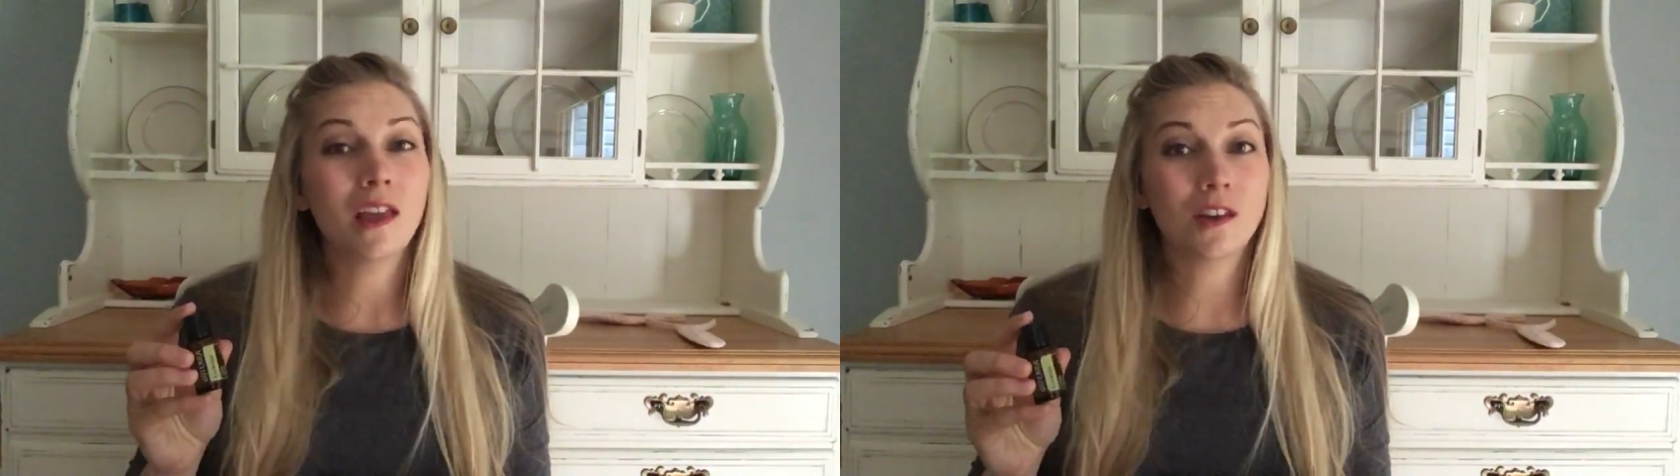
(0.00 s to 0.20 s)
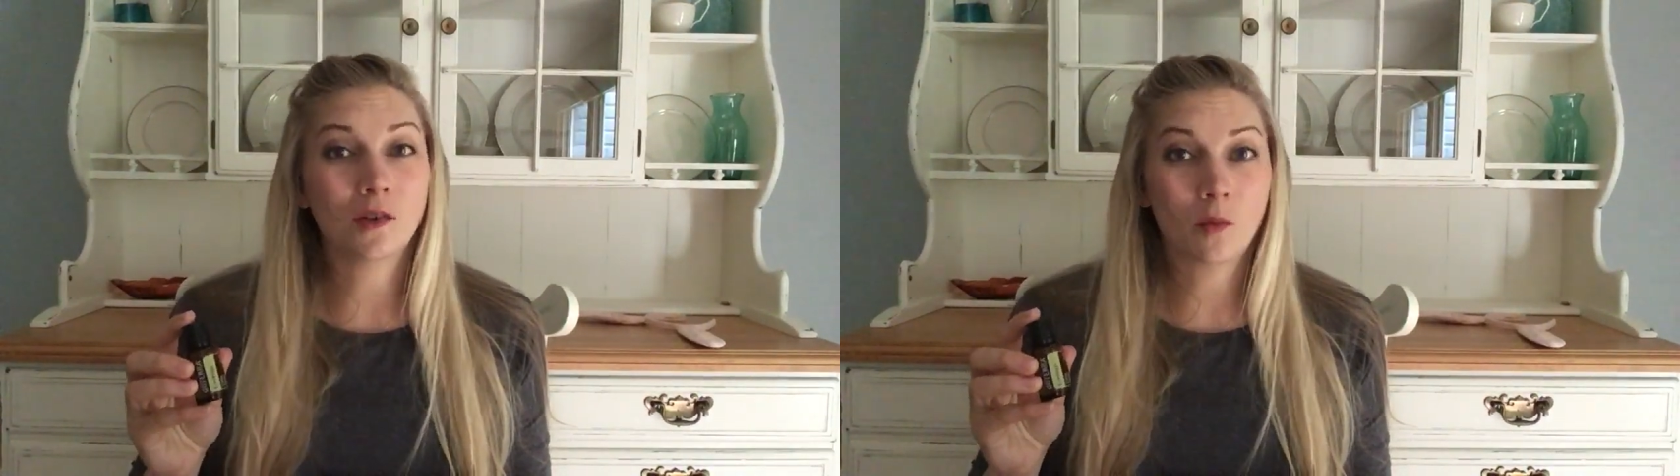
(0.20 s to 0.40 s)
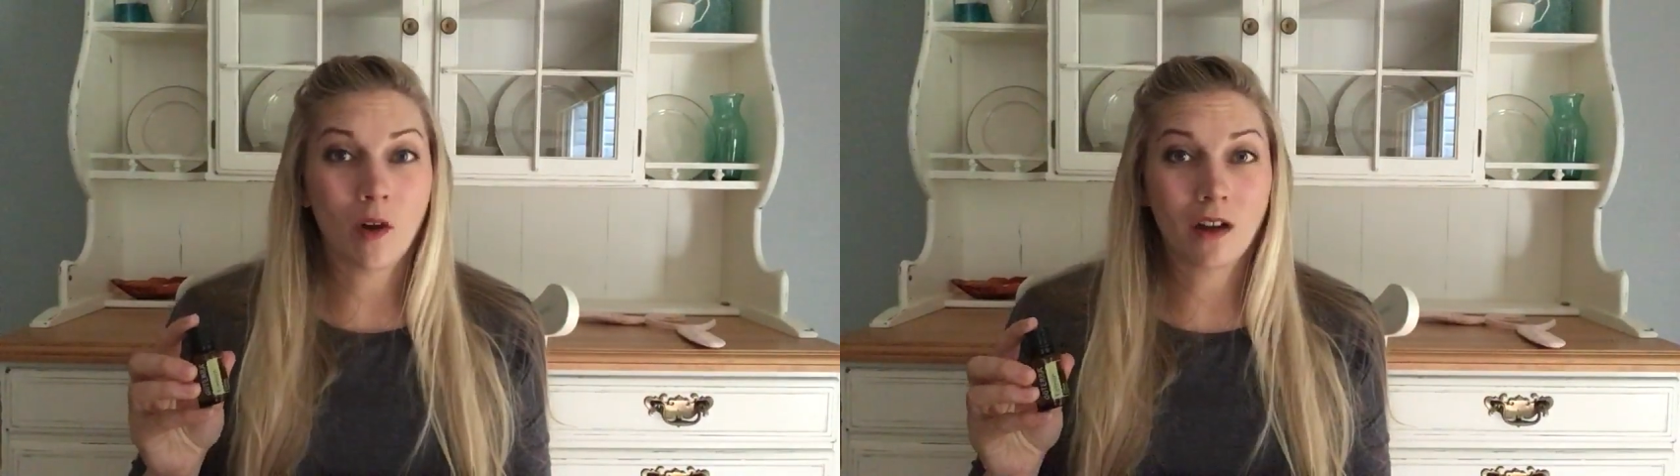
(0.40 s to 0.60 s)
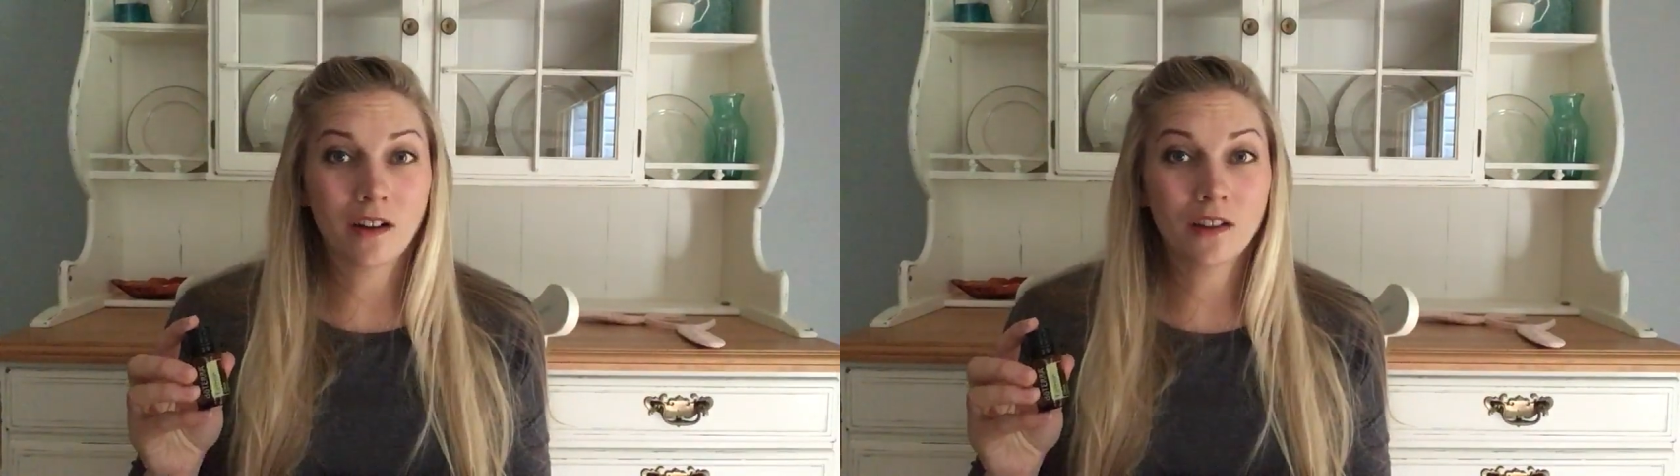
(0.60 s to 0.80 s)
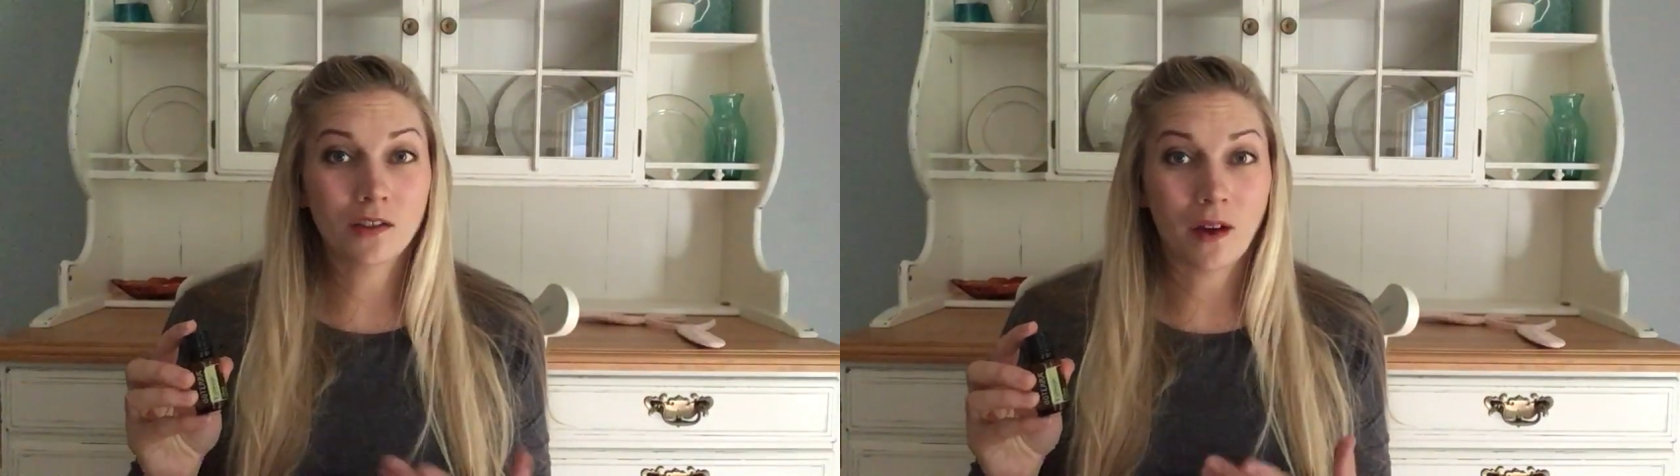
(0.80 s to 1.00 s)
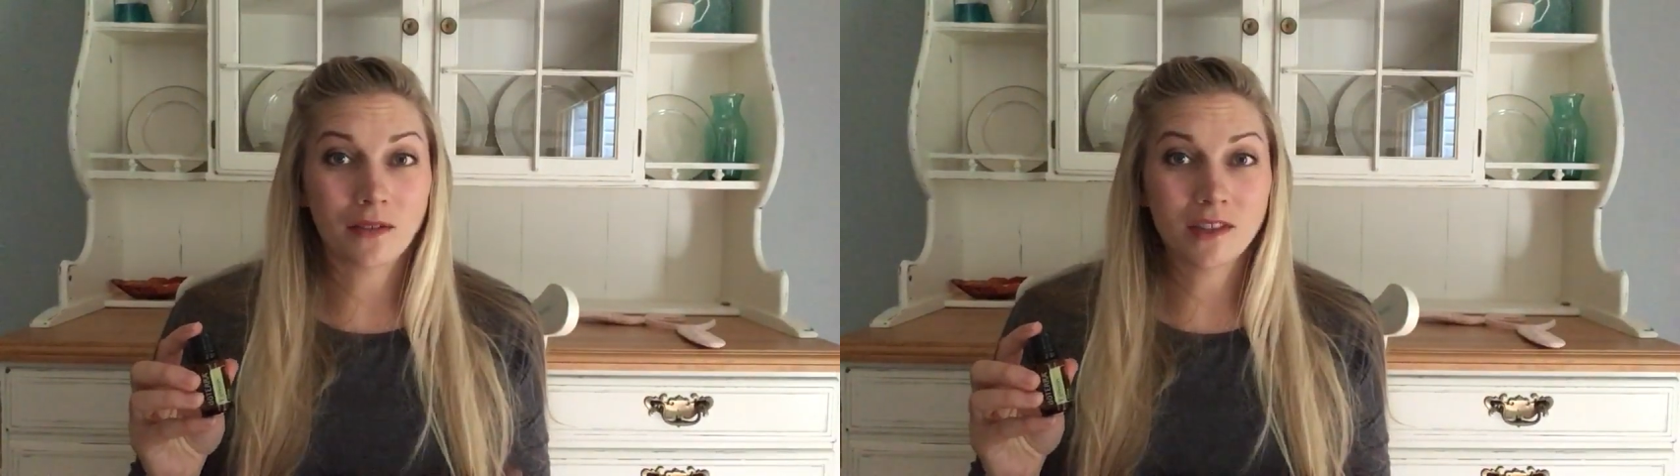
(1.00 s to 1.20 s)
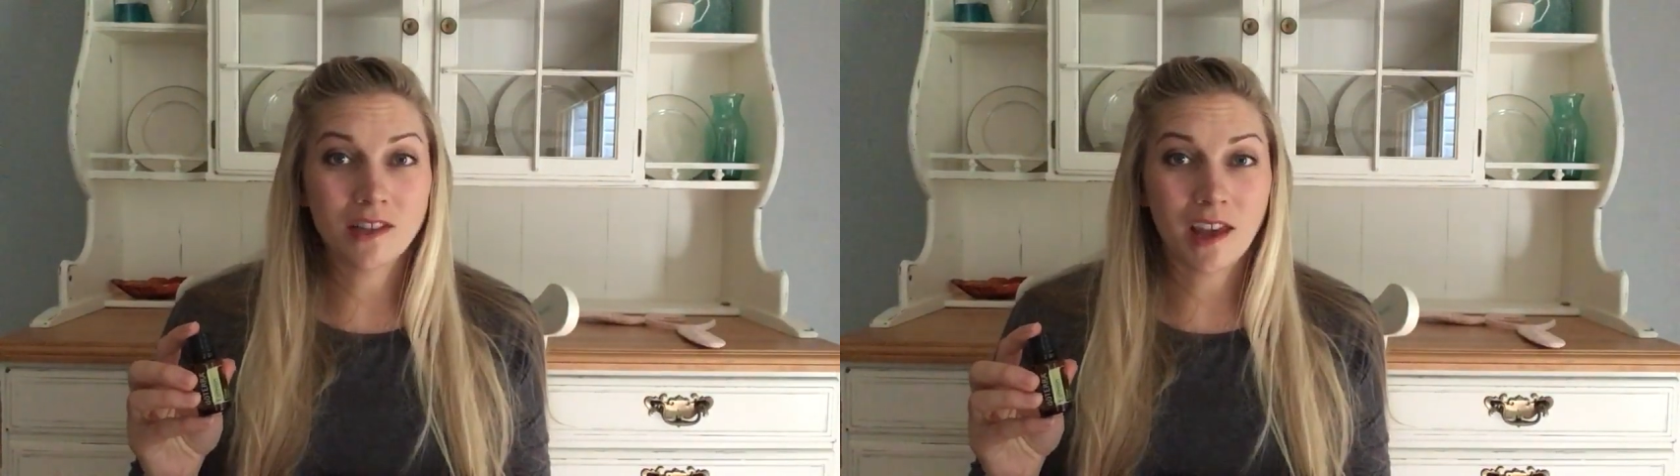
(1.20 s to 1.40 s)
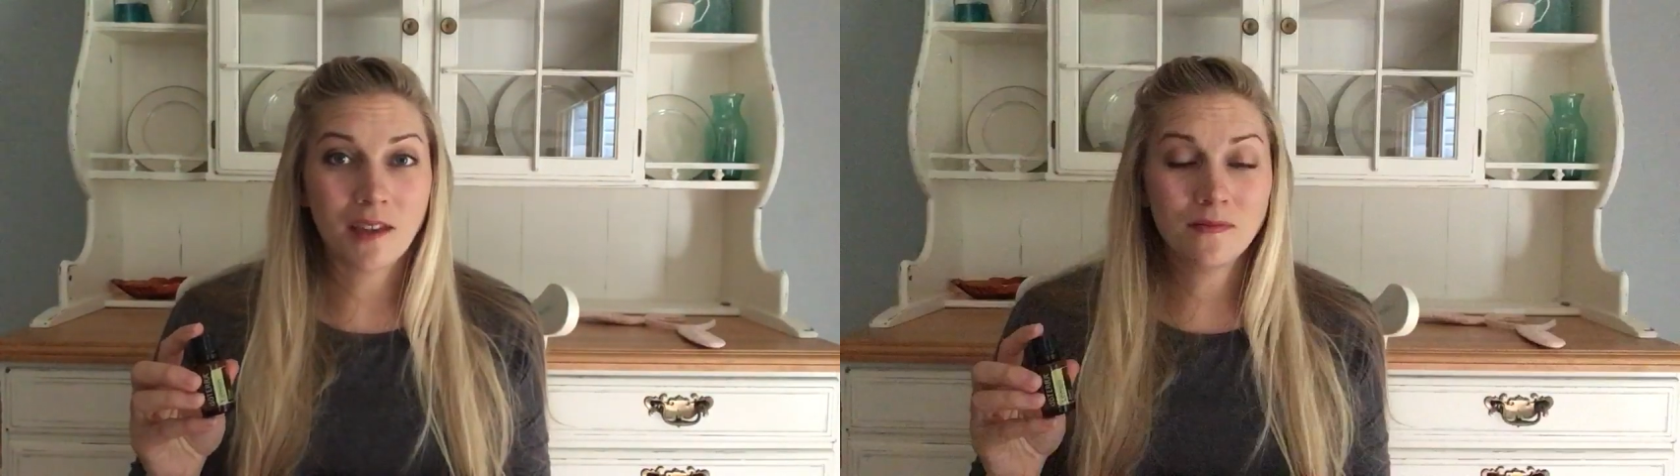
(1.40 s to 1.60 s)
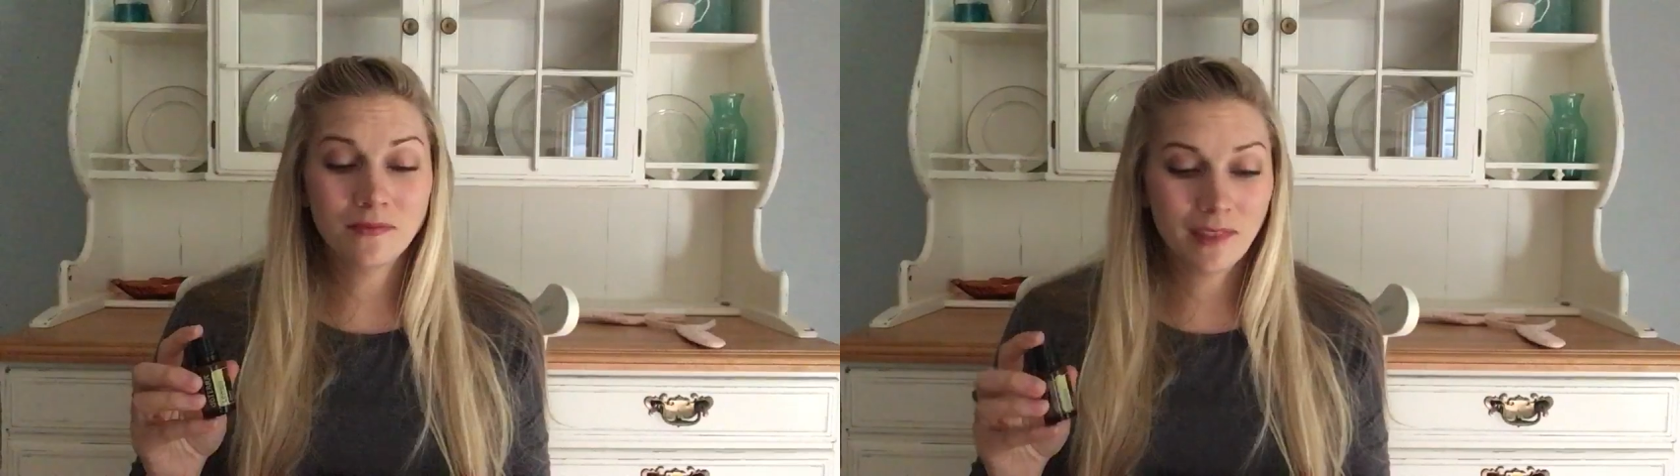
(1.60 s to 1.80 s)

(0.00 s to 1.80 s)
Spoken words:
in your water throughout the day.